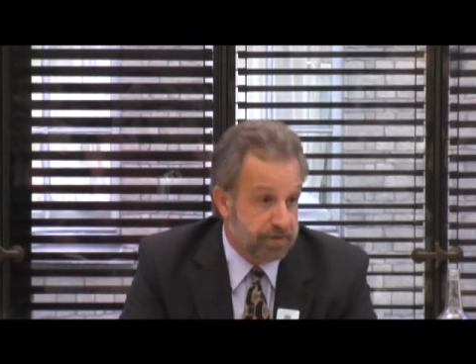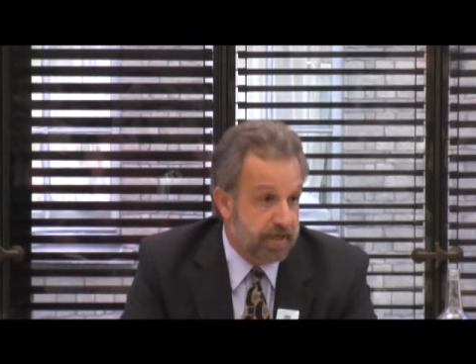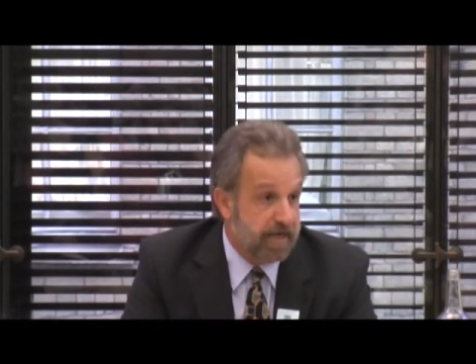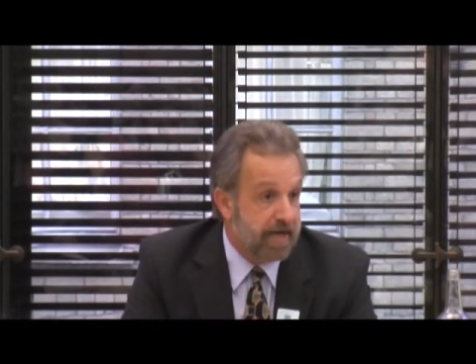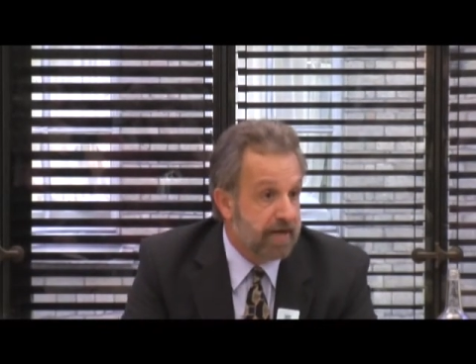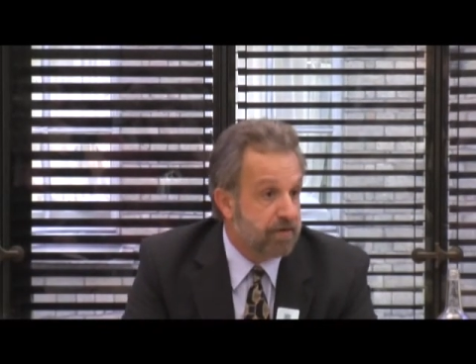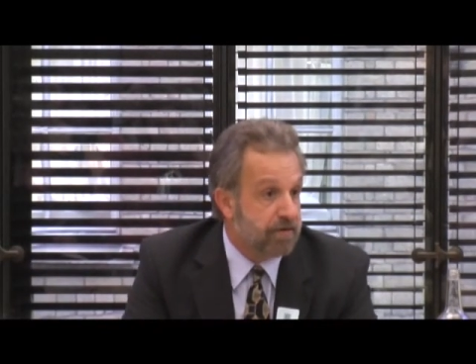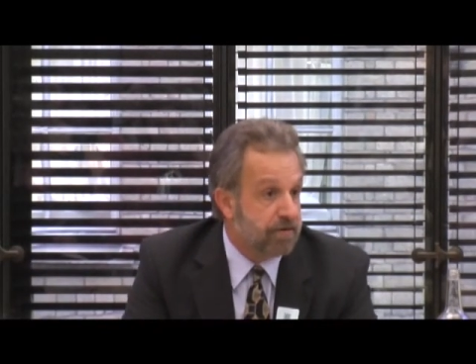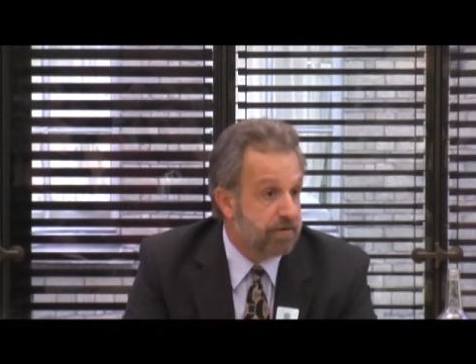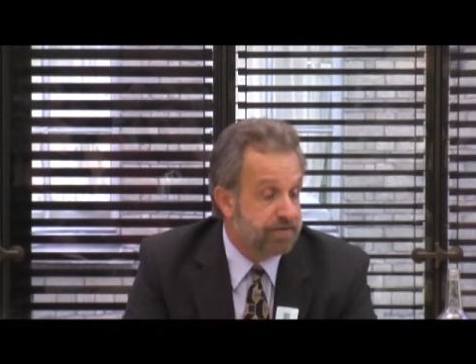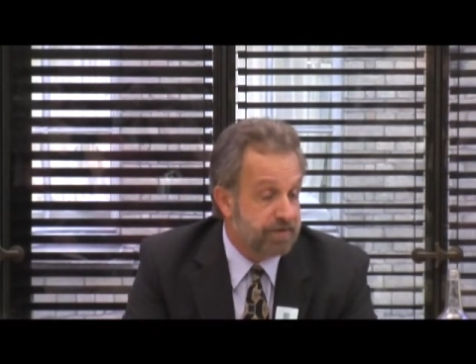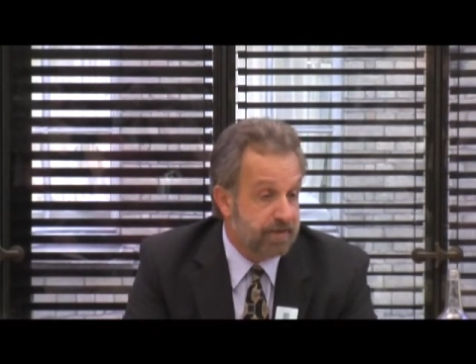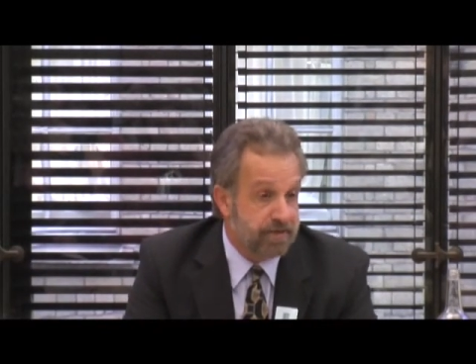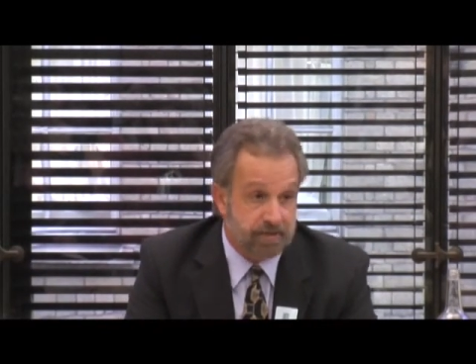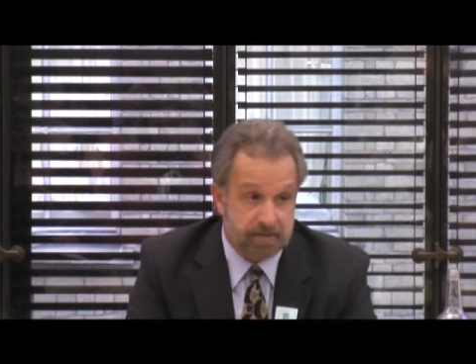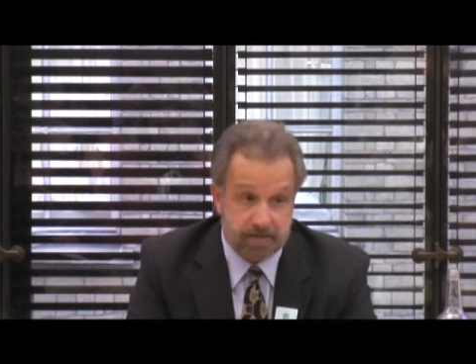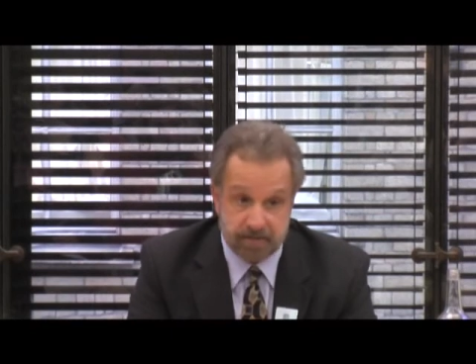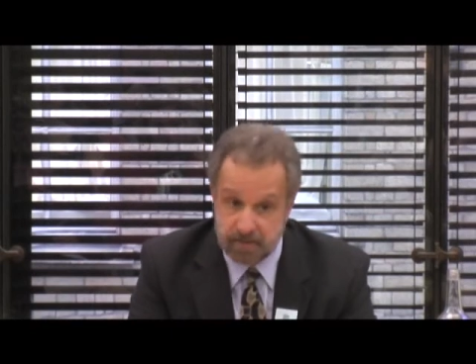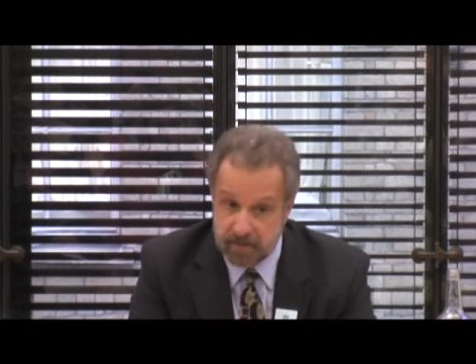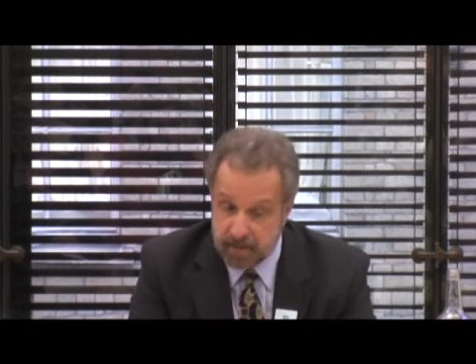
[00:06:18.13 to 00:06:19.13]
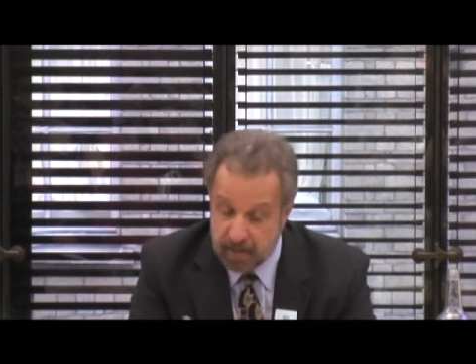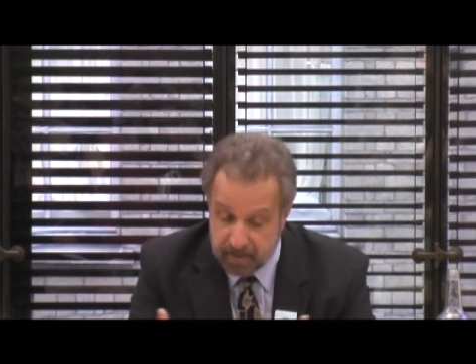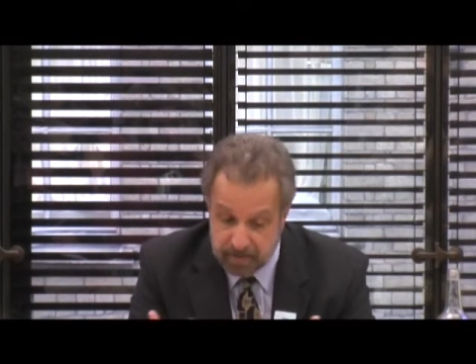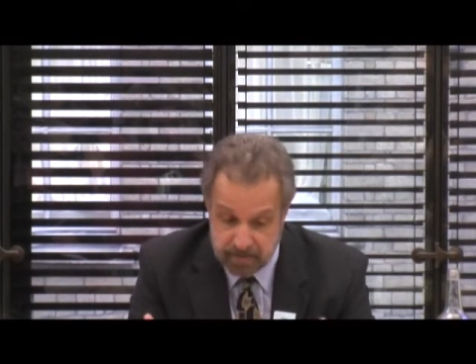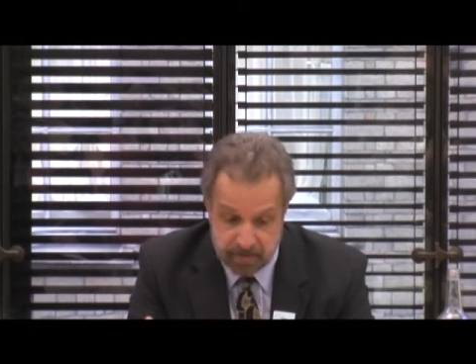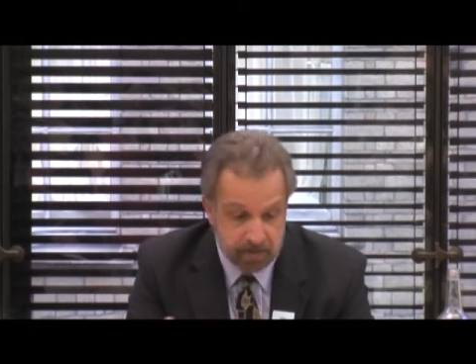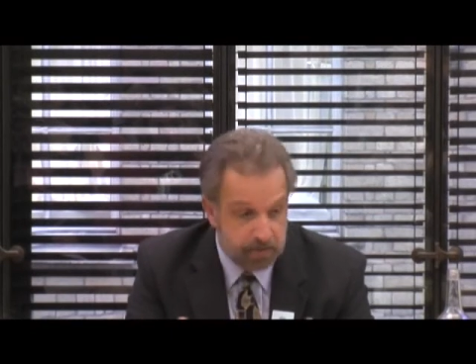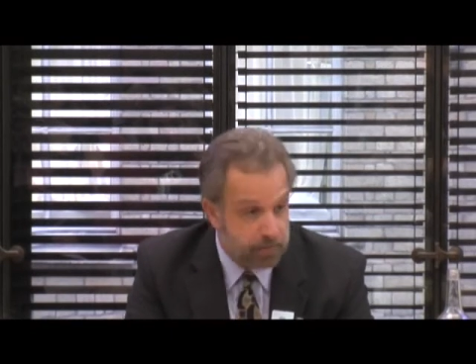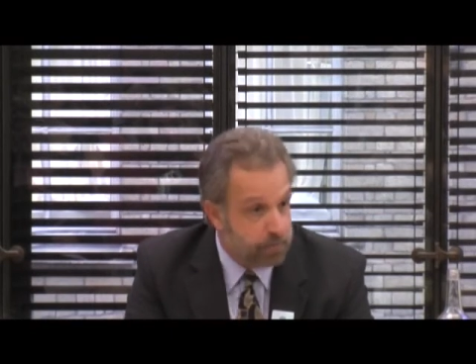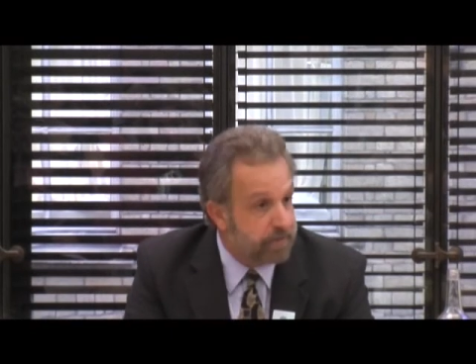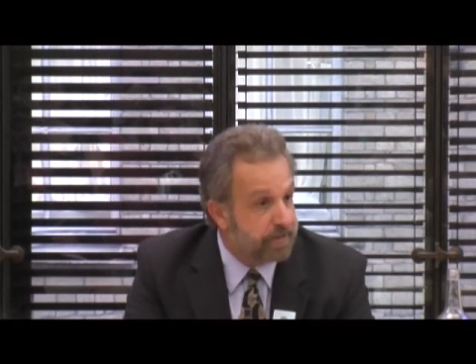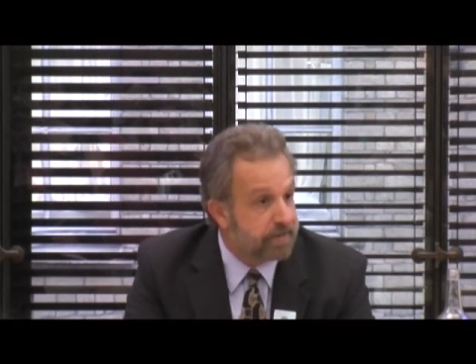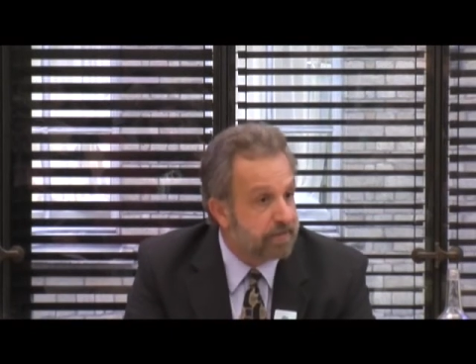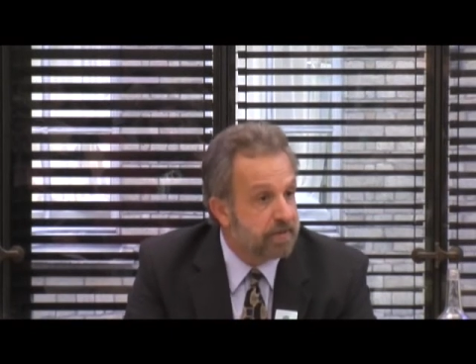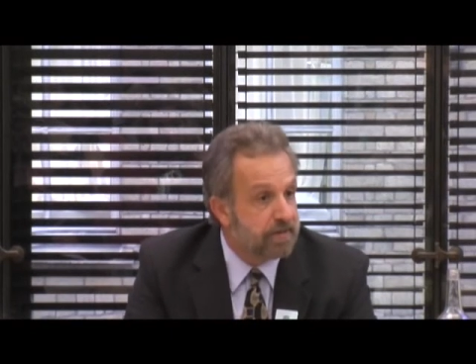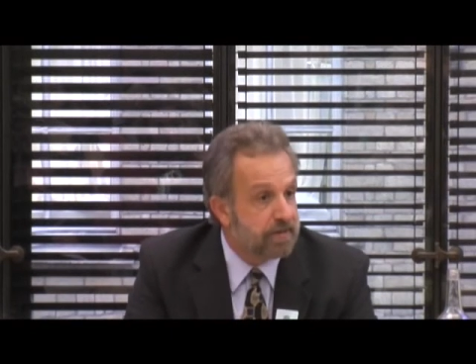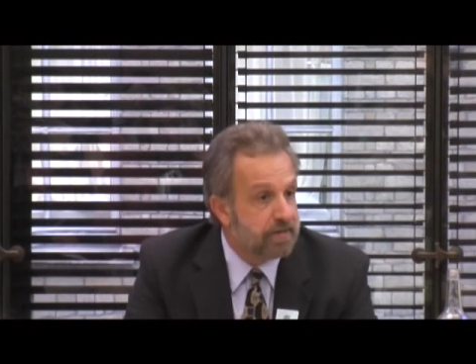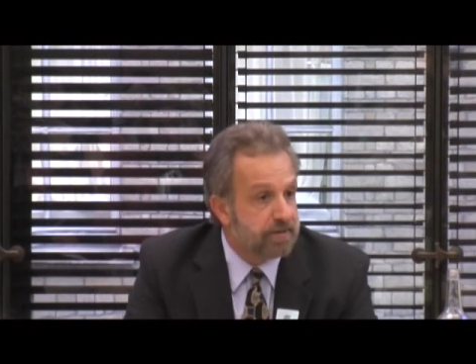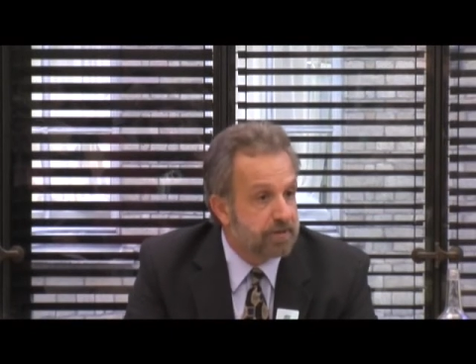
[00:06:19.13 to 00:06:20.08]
channels and the consequent